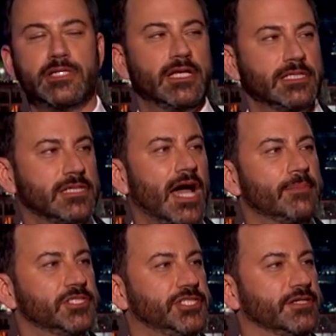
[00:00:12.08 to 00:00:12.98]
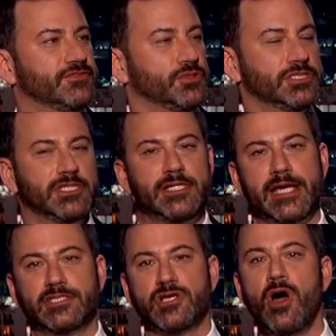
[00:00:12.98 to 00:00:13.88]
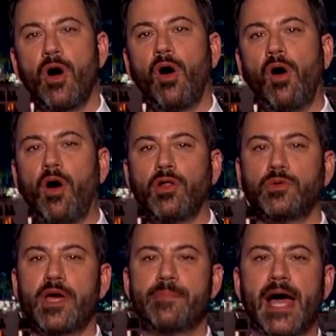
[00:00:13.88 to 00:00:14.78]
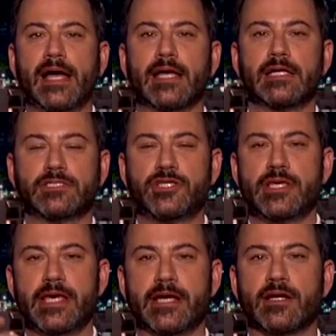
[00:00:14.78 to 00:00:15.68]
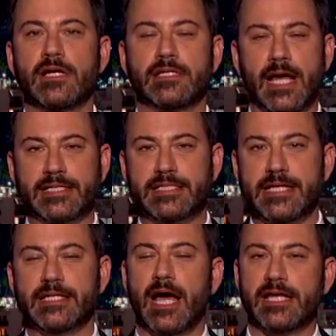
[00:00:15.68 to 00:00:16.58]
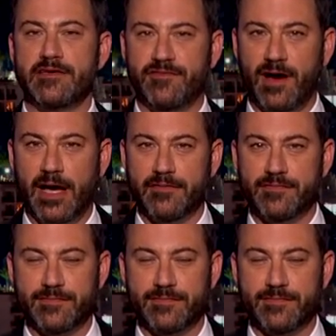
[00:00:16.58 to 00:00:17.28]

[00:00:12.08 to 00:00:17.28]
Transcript: in a time machine of sorts, to take us all the way back to the year 1995.